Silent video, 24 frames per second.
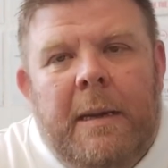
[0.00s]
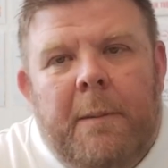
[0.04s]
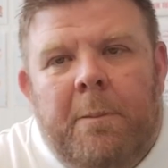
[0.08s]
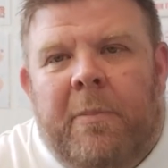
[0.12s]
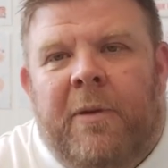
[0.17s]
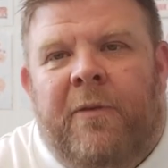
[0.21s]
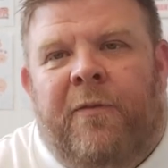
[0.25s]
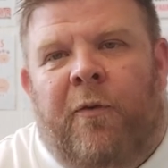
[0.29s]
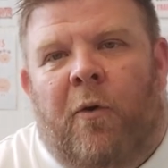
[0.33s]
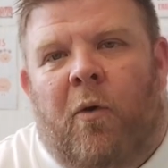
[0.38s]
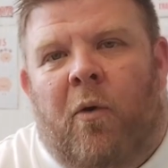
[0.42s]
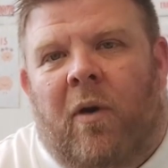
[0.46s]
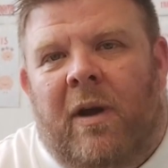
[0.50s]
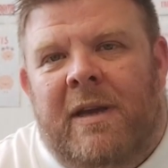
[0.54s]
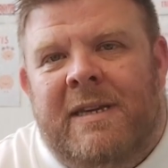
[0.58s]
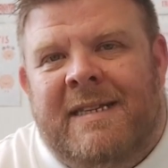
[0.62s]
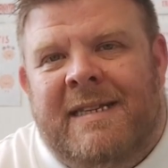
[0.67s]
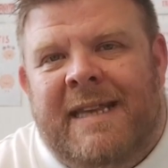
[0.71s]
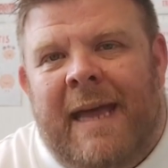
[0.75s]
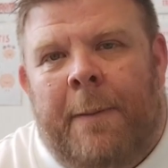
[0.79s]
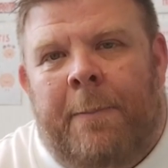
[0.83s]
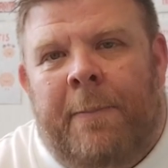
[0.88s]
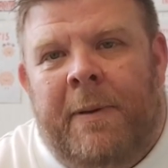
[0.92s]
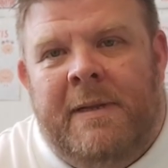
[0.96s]
before I
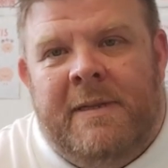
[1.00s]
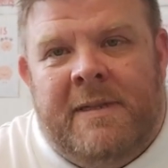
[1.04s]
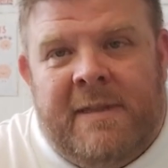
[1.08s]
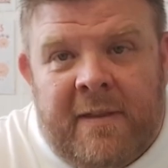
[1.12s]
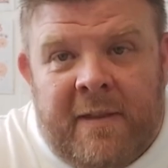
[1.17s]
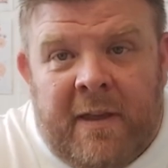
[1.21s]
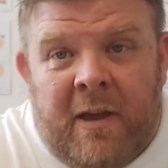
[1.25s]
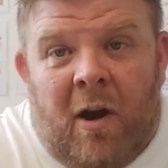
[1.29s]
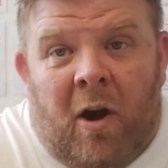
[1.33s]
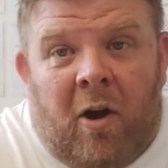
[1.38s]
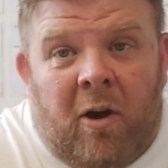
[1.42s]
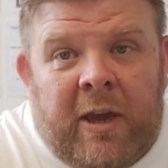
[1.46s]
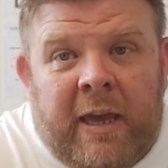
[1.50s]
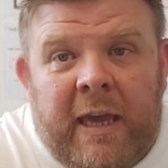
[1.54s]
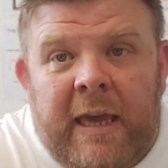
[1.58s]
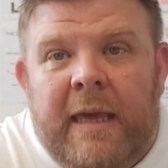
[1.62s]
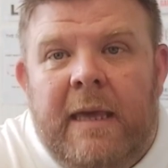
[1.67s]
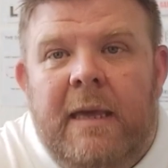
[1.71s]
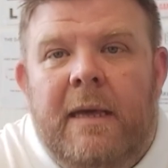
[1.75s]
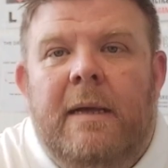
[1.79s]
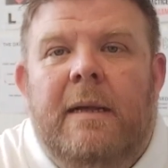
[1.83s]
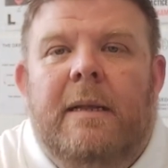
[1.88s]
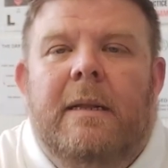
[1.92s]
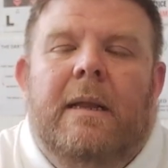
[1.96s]
step into the
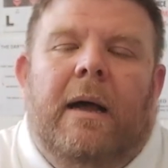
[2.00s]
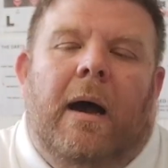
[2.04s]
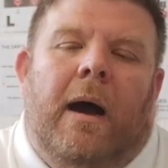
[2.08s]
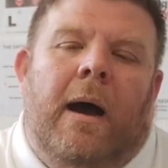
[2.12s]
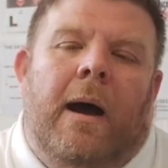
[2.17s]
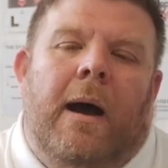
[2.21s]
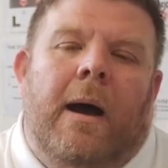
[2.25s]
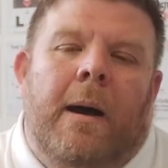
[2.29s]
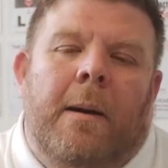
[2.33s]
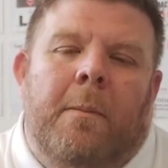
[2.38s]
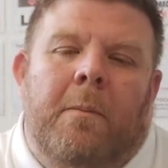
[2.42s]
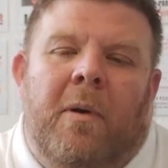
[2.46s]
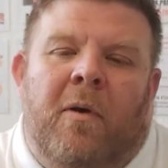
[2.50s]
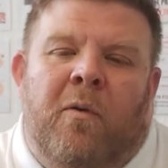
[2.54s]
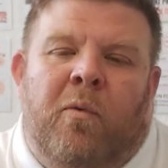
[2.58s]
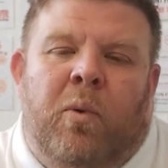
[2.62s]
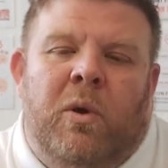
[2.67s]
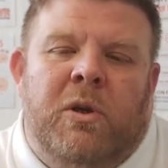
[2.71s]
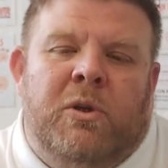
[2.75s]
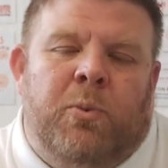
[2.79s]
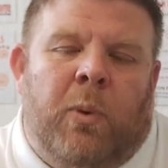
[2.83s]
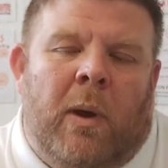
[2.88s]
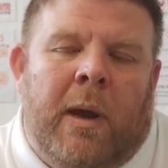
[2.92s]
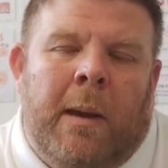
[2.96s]
hockey, of
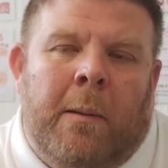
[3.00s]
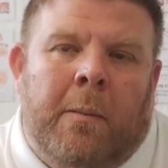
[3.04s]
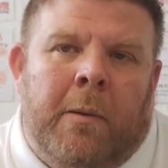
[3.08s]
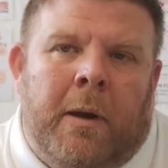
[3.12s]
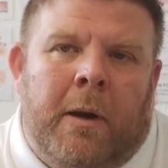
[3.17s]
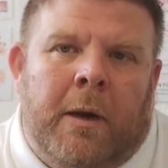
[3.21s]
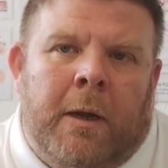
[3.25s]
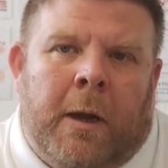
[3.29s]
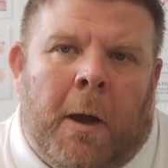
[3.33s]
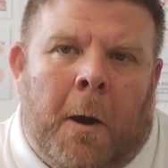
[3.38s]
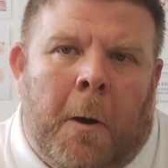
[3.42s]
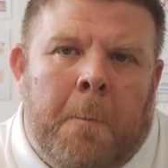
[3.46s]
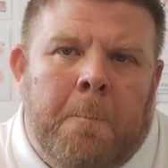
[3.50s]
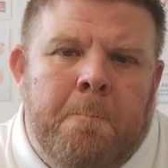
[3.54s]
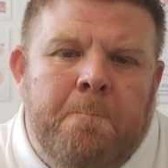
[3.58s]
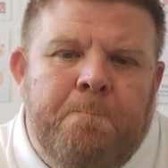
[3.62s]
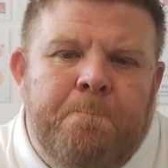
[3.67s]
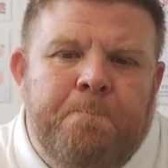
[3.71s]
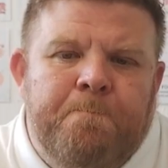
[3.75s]
which way I'm going to go.